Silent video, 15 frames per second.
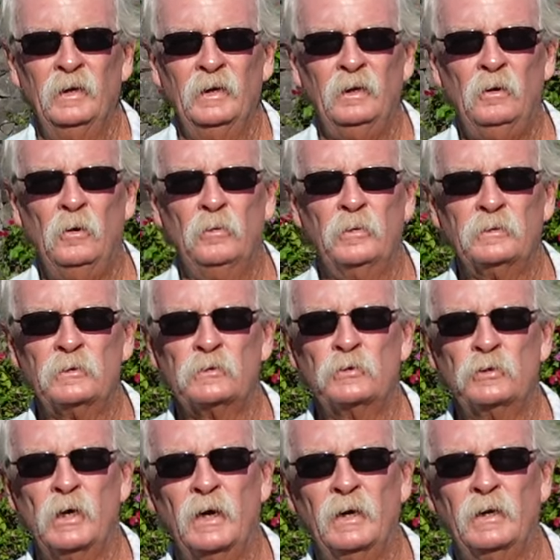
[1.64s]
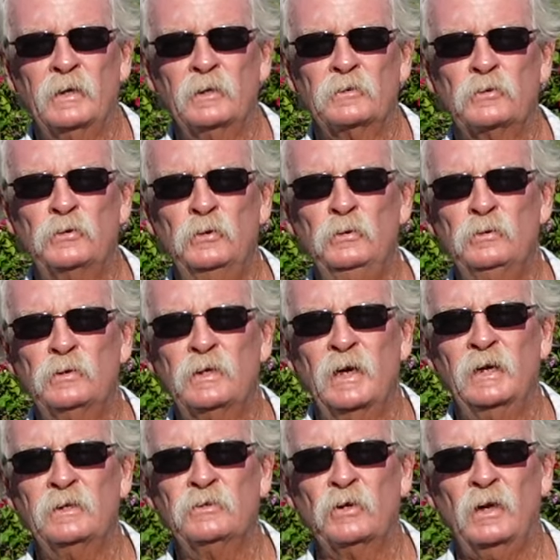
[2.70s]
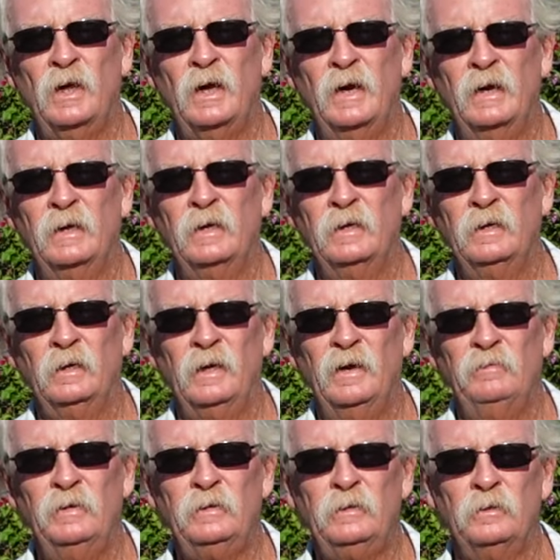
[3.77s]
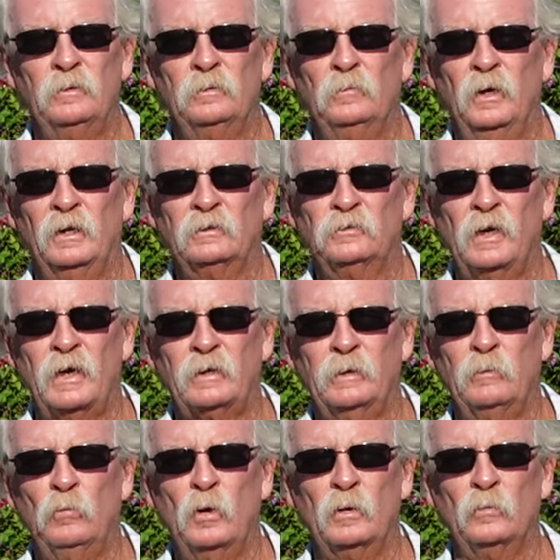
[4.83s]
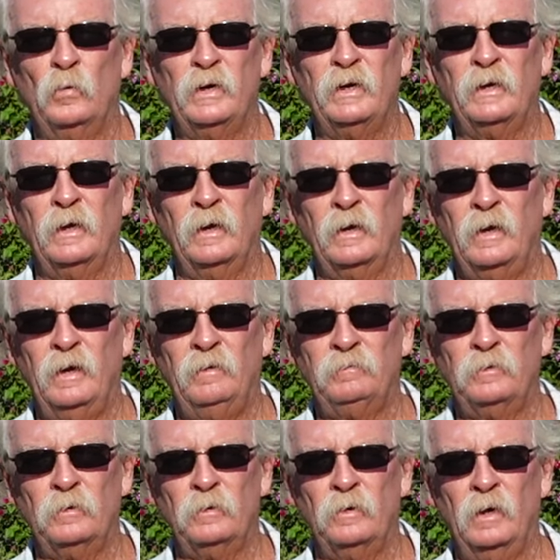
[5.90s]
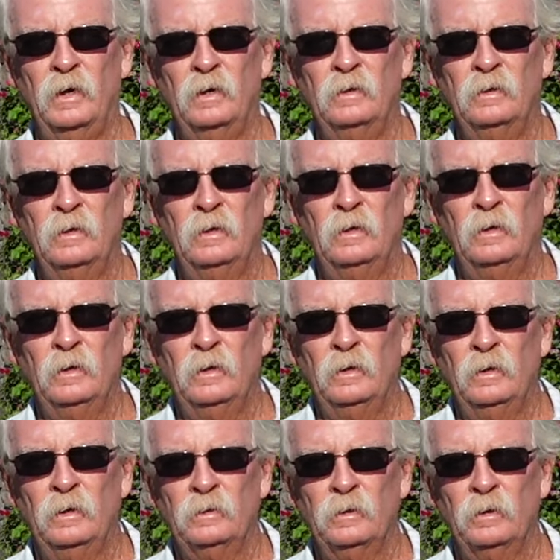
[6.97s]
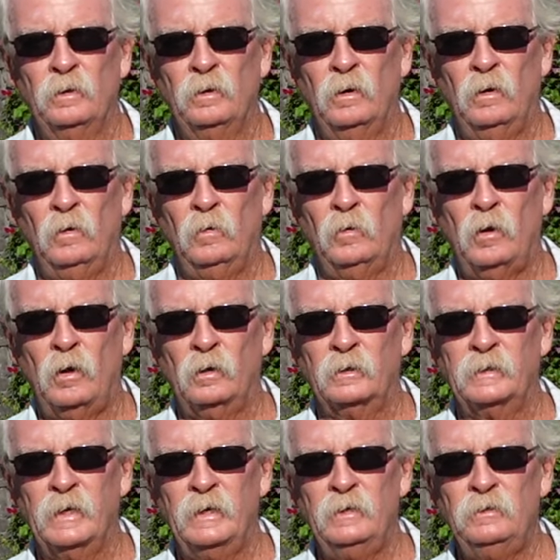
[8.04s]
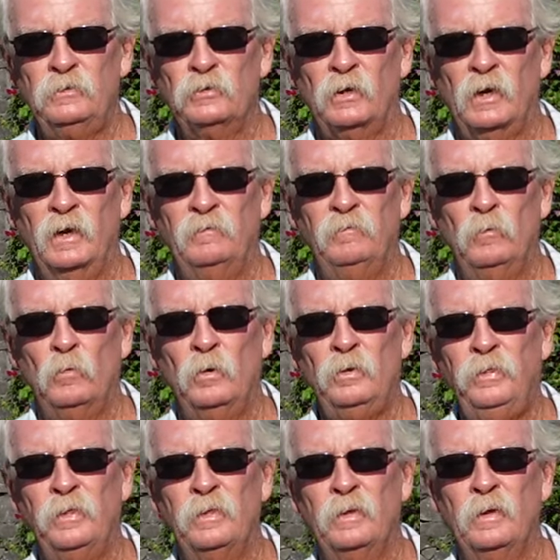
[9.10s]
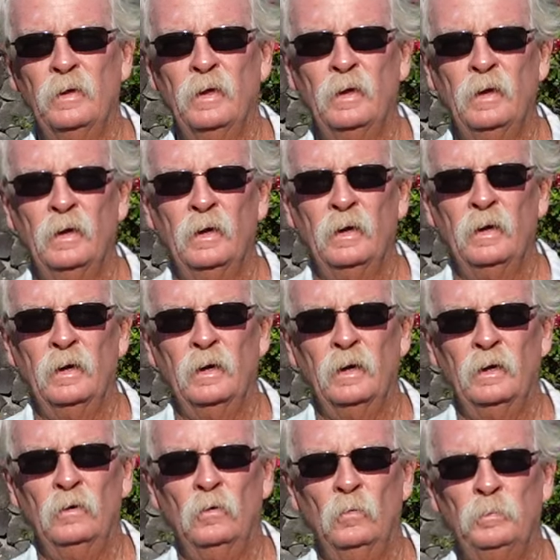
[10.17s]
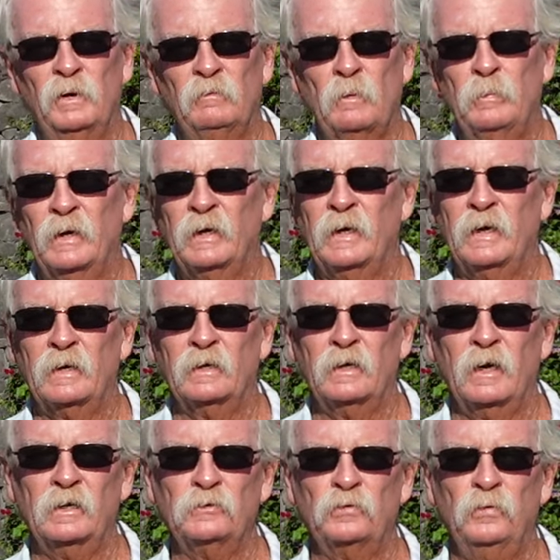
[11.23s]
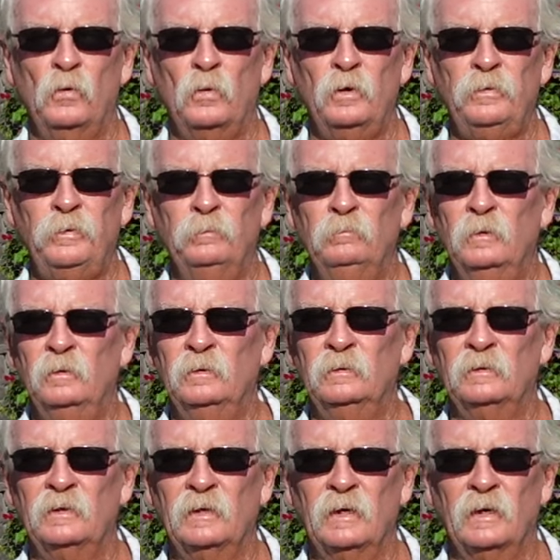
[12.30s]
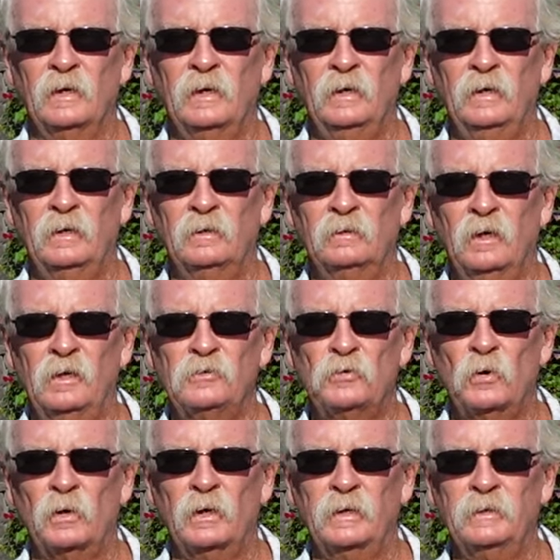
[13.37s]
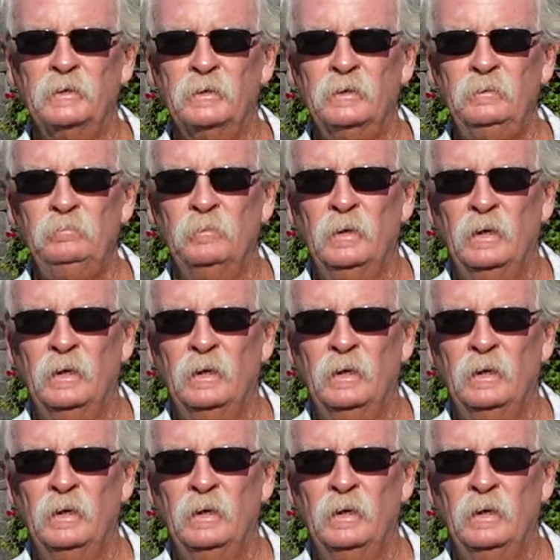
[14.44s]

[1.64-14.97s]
Hello, this is Johnny. It's Tuesday, July 11th, exactly 1 week after our holiday, July 4th. I hope everybody had a nice 4th. Yeah, I certainly did.